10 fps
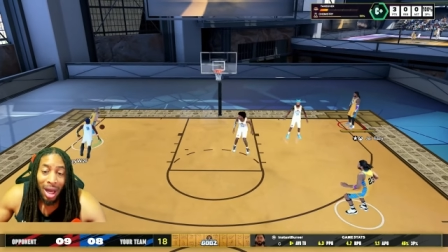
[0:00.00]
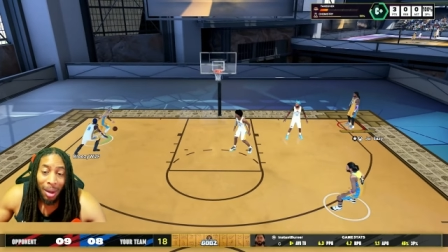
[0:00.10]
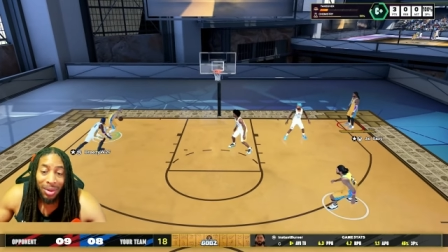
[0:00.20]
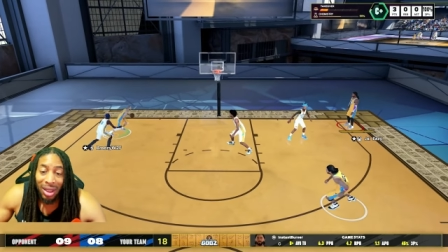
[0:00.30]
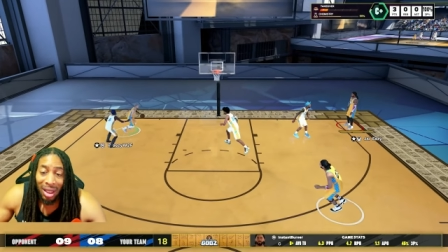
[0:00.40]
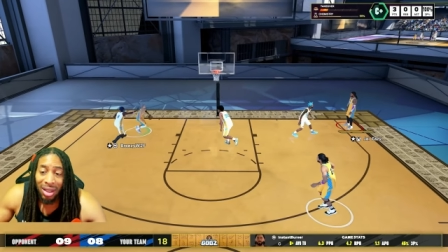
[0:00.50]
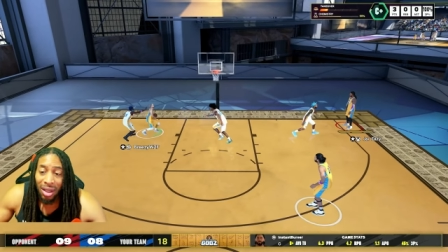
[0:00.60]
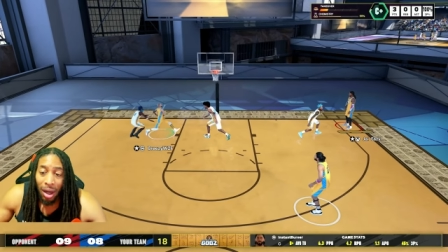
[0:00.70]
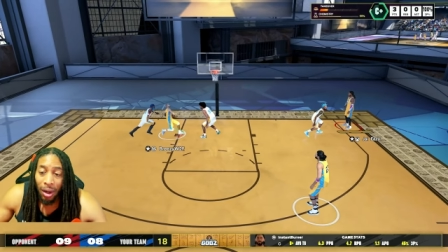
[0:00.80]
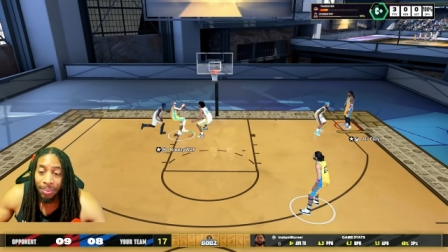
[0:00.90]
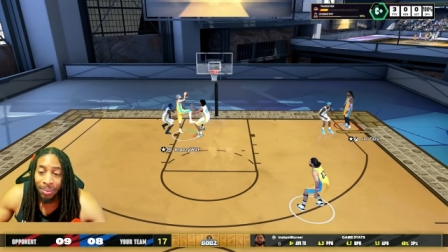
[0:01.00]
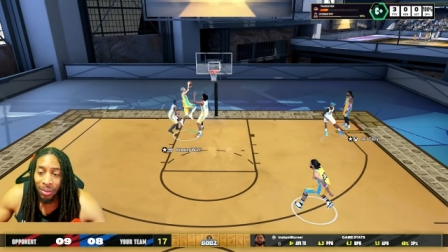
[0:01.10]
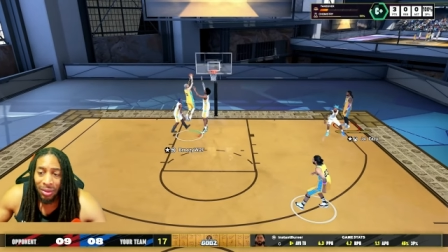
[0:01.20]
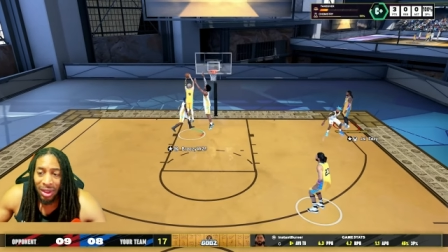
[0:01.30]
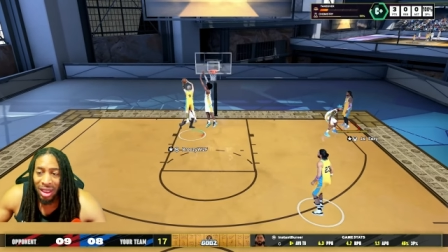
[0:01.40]
I'm telling y'all,
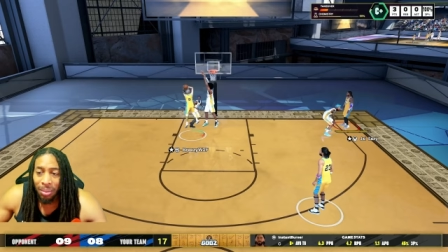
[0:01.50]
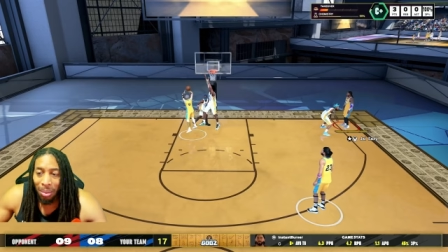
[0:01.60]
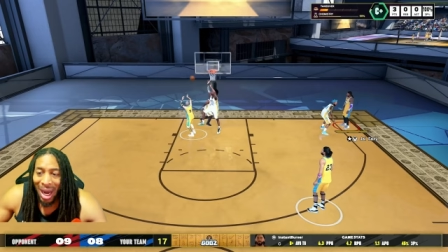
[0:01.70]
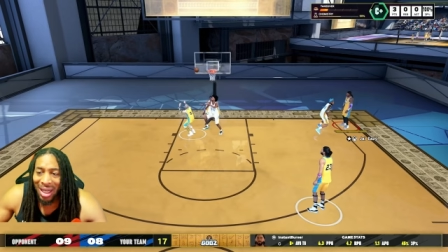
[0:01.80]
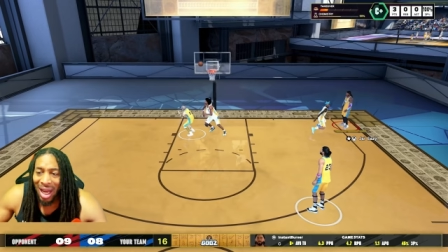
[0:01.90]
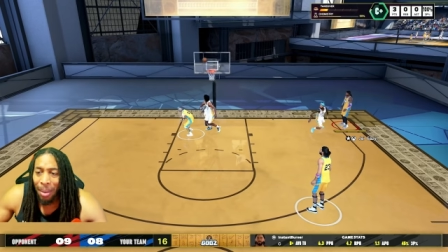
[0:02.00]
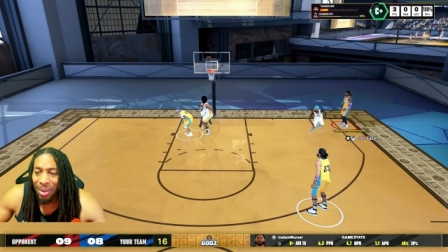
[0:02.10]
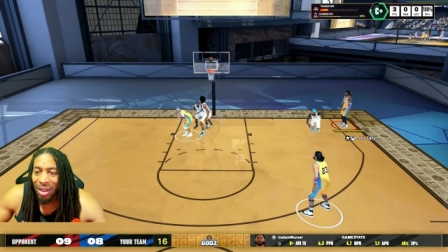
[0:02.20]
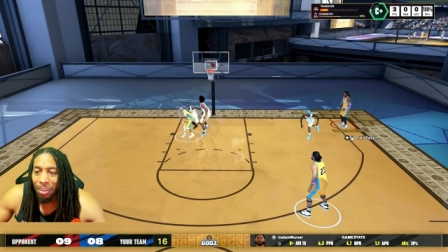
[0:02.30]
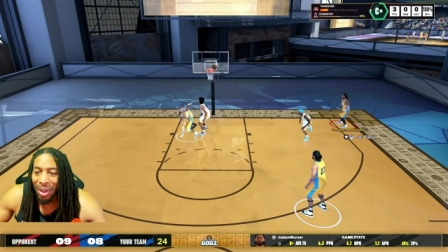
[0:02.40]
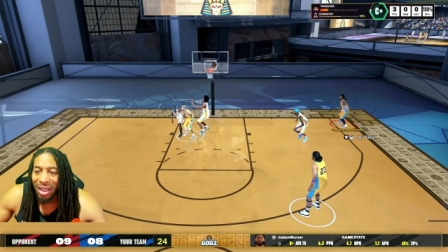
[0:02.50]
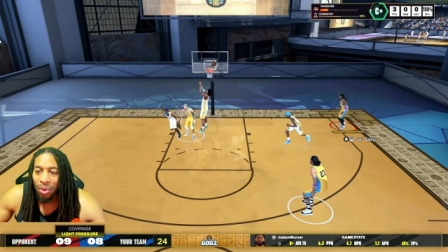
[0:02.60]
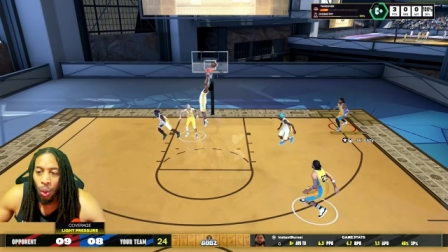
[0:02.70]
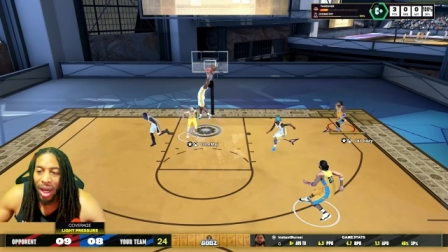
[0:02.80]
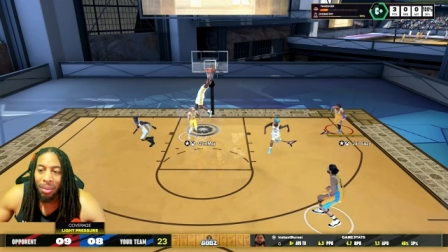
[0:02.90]
this might not be the best
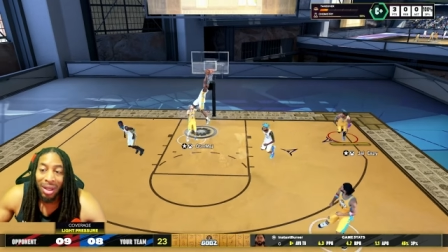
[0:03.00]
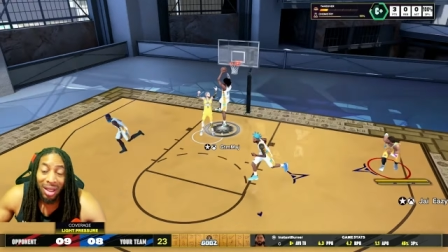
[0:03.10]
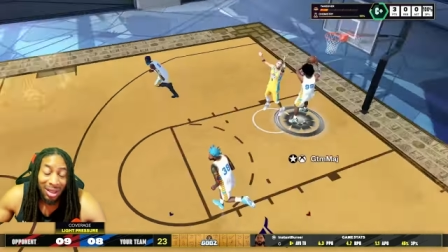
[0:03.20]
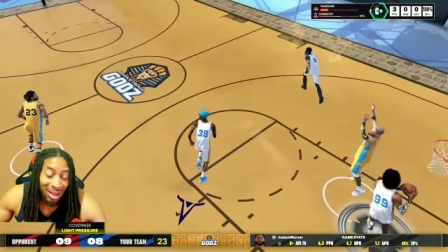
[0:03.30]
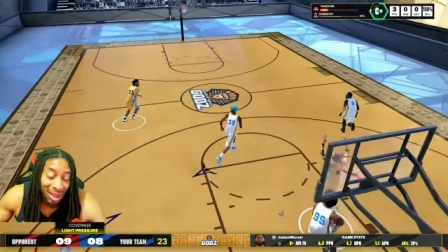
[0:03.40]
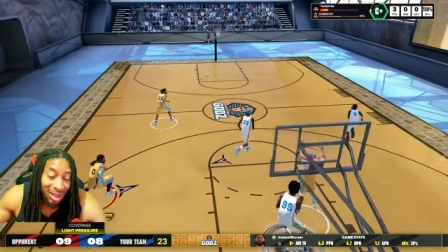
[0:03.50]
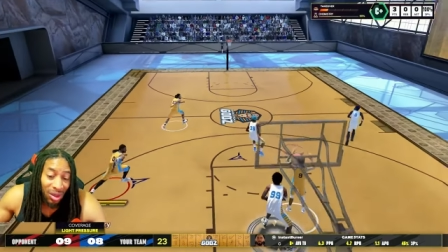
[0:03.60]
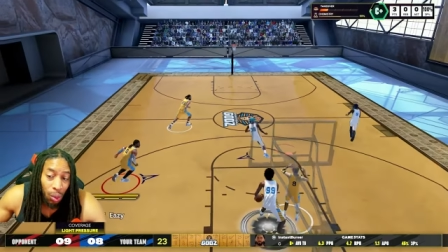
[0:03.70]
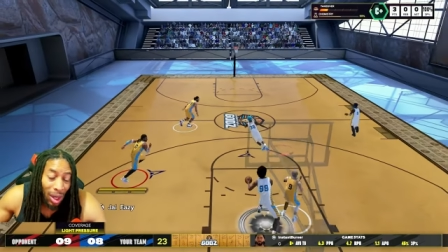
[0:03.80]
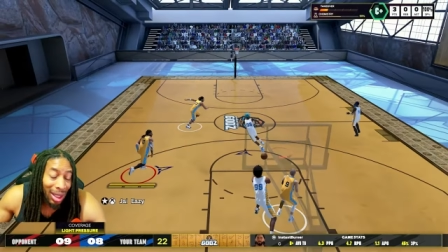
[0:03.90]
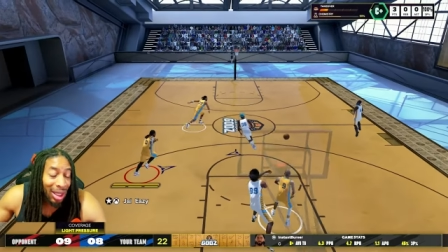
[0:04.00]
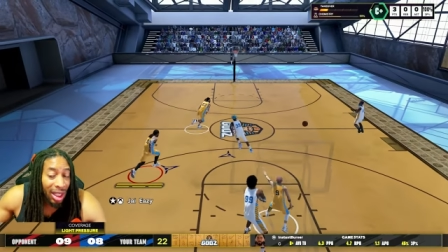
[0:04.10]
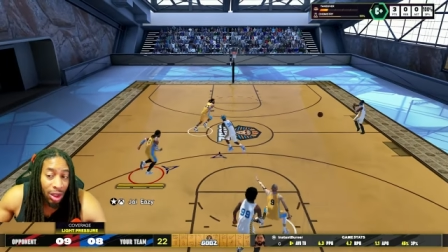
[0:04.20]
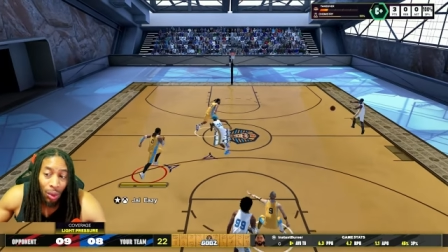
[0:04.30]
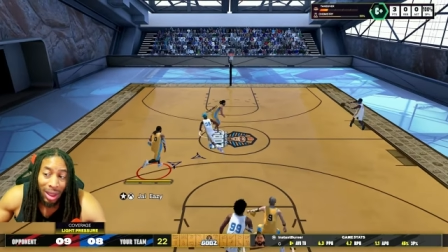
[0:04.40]
way because this is what
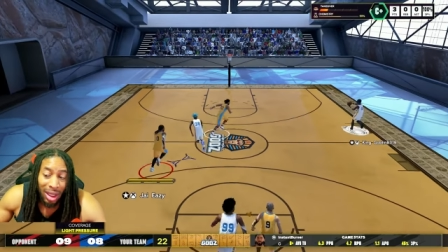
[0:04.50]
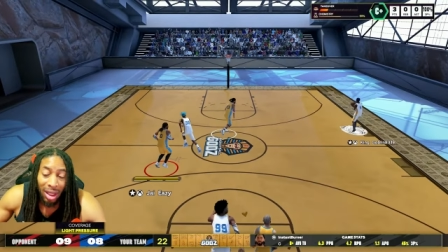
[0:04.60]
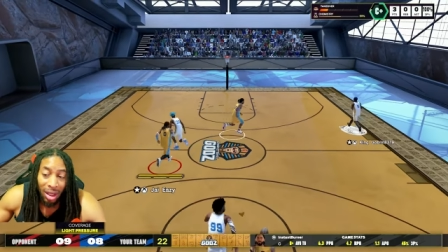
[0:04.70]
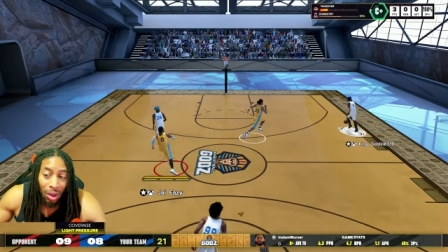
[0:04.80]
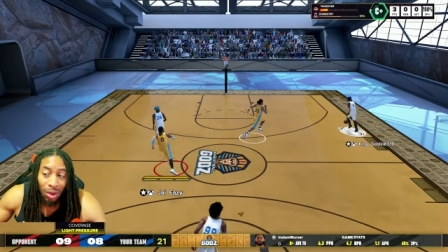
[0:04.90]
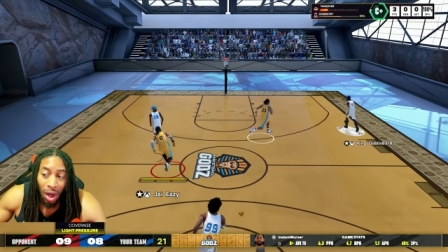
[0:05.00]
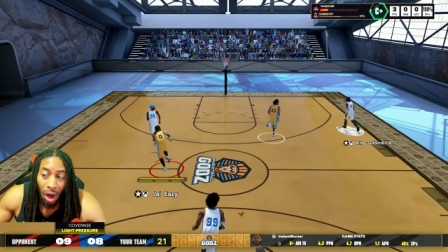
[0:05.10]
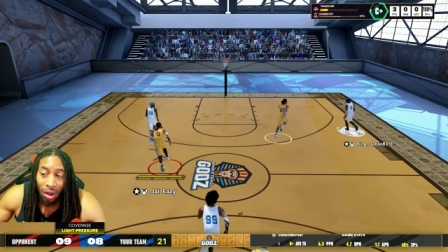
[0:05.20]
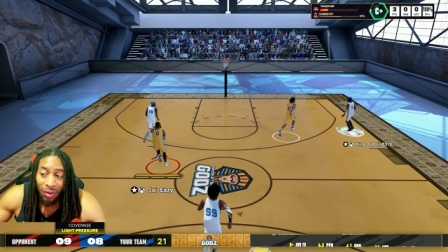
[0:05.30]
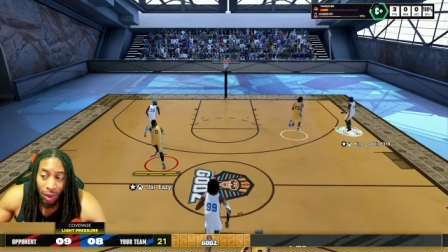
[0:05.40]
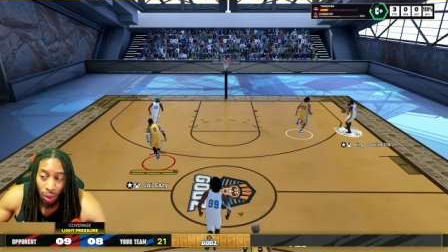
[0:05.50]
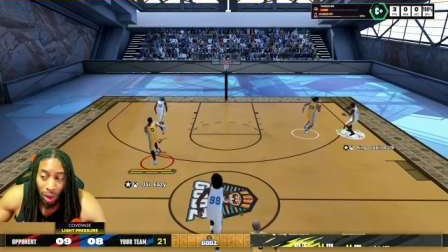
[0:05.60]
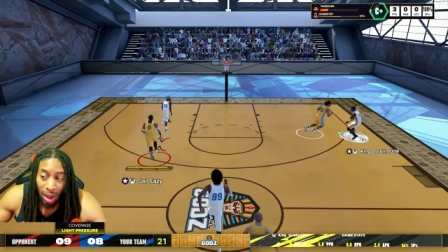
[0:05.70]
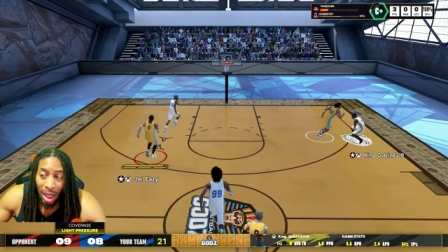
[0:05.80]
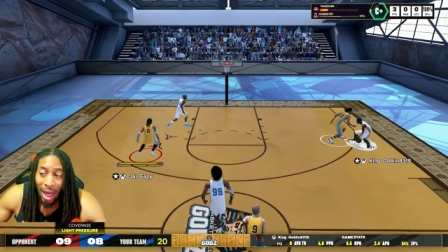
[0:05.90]
literally killed Call of
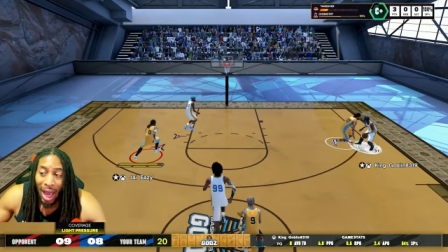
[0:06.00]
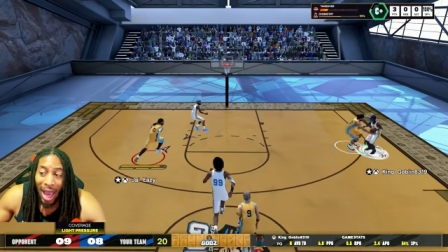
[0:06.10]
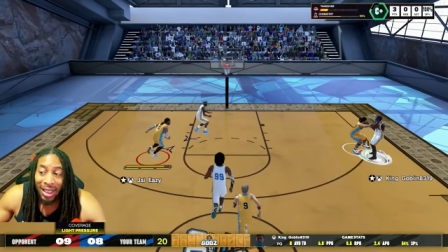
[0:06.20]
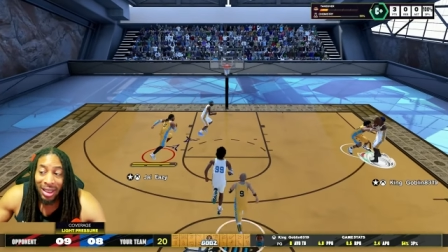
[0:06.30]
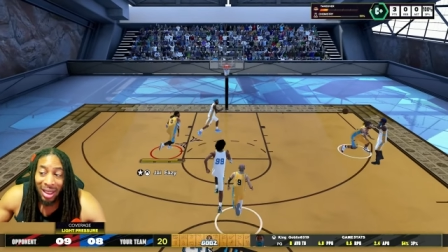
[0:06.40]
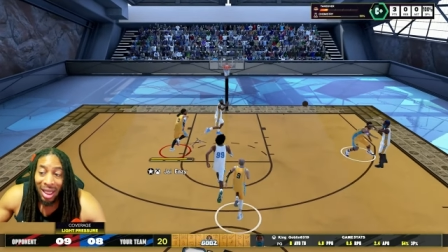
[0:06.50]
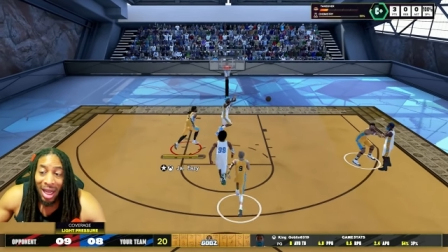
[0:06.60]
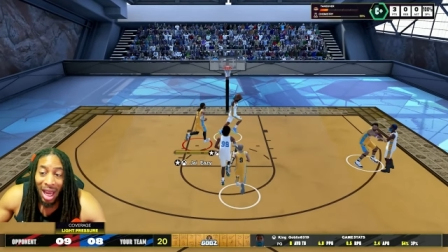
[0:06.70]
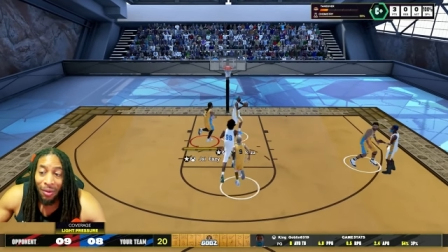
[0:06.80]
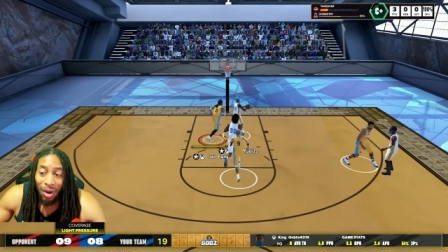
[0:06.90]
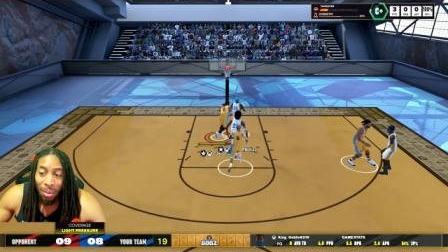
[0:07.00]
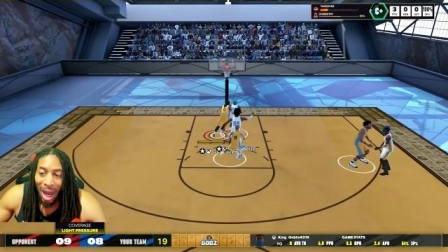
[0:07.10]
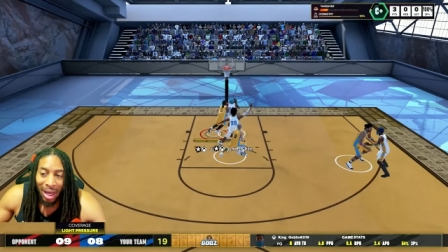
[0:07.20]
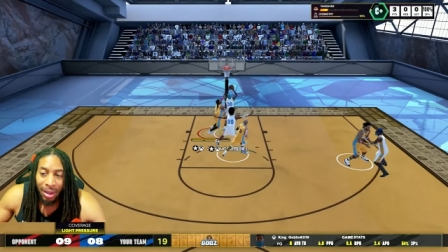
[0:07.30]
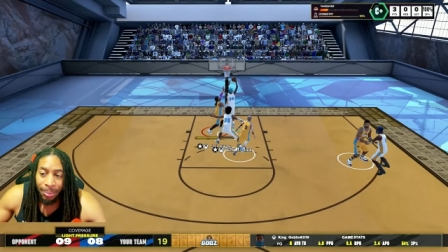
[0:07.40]
Duty and sent
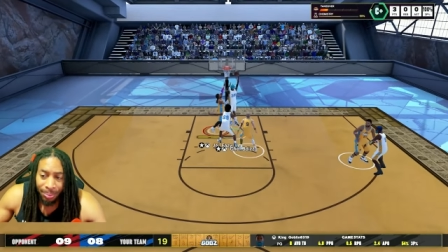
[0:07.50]
everybody